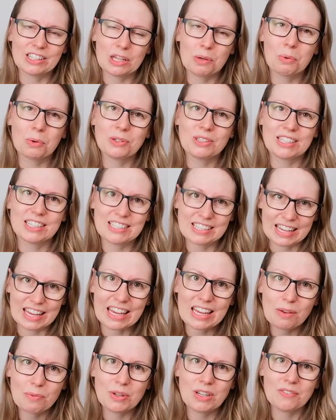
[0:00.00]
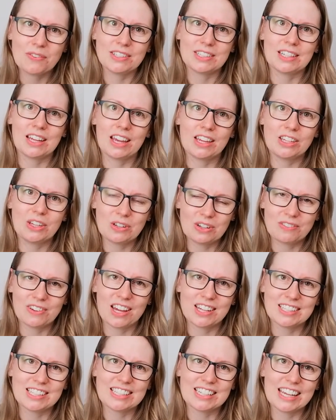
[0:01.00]
that you want to see when you visit a
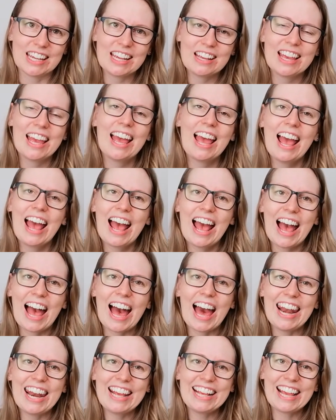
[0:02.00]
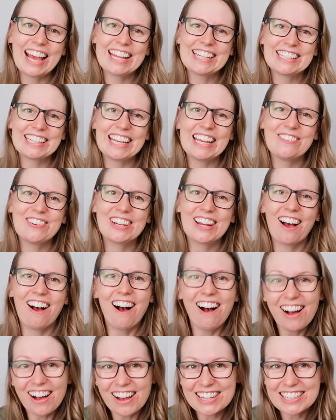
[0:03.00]
university, and it gets even
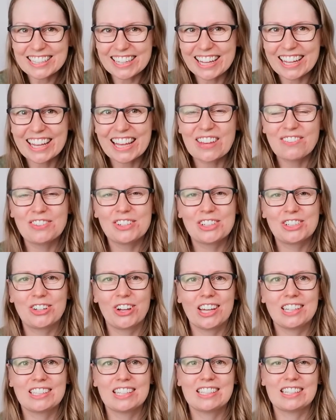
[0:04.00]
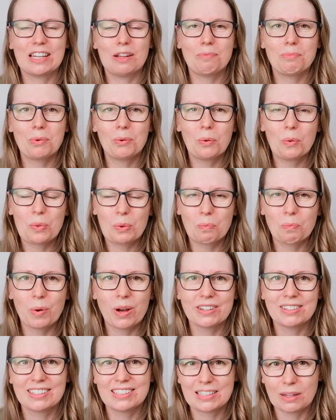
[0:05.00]
harder if you're trying to see more than
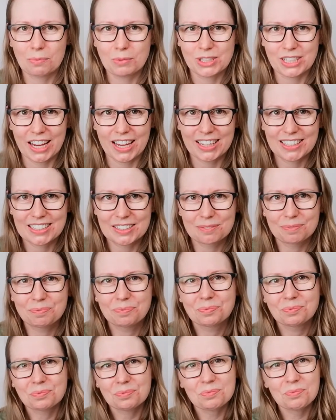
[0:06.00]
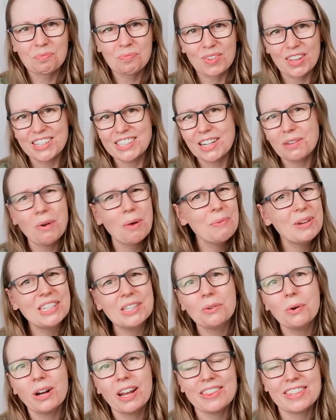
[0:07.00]
one subject. So when we
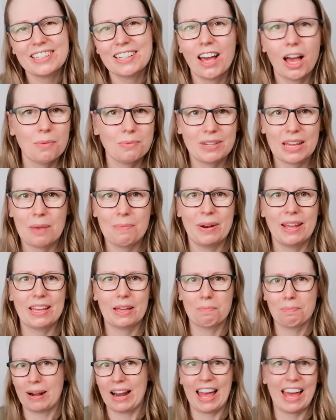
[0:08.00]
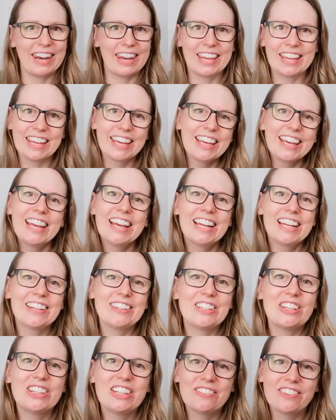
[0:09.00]
do all like the timetabling and planning
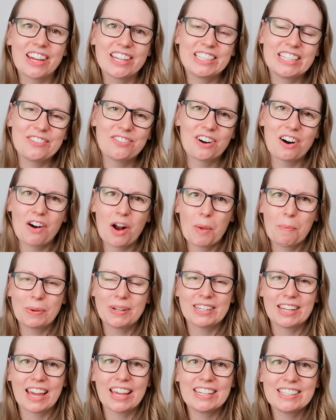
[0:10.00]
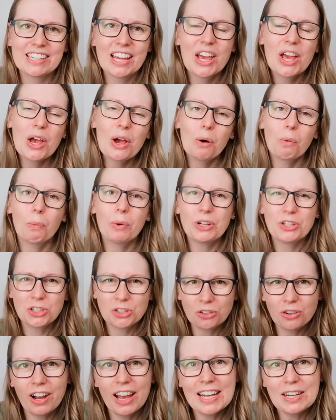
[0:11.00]
at the university for our open days, we
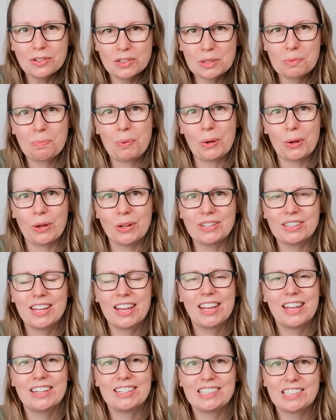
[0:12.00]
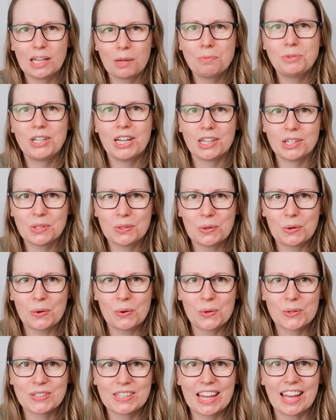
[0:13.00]
try not to put subject
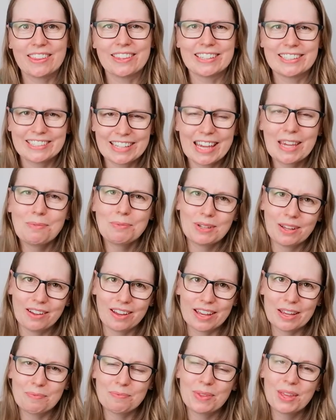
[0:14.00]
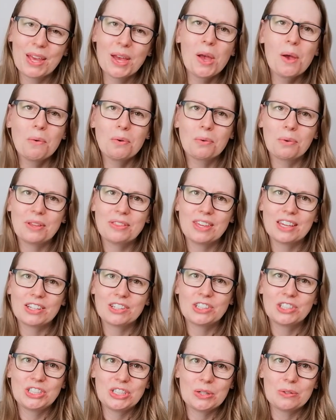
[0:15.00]
talks at the same time where we
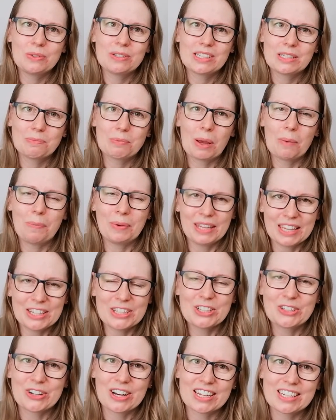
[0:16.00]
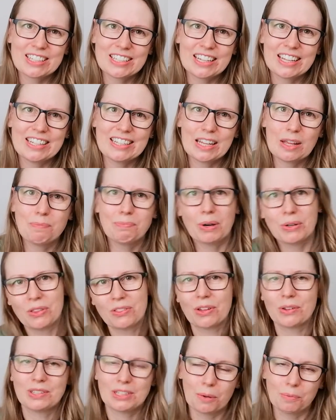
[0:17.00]
think students might be interested in both
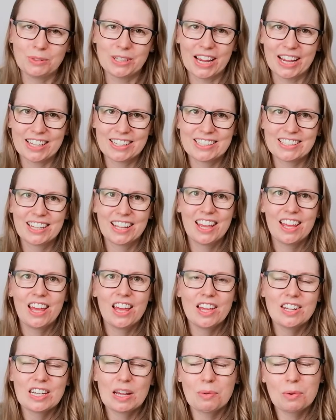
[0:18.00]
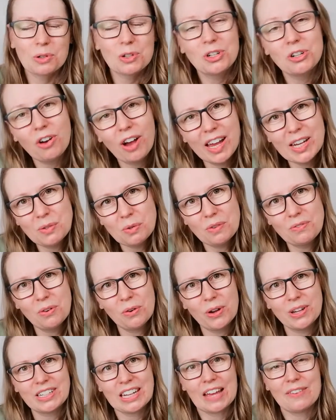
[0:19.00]
those subjects. So we'll try to
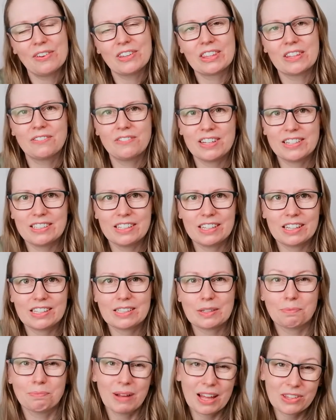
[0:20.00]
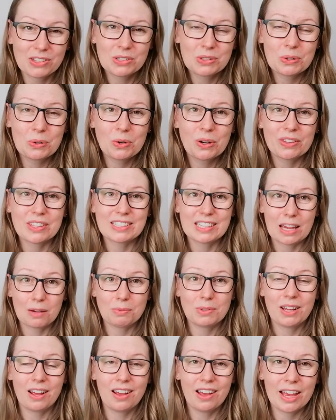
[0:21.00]
avoid having the physics and maths talk at the
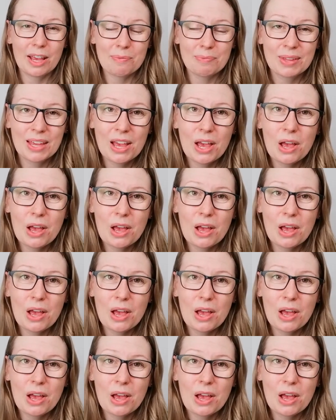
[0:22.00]
same time.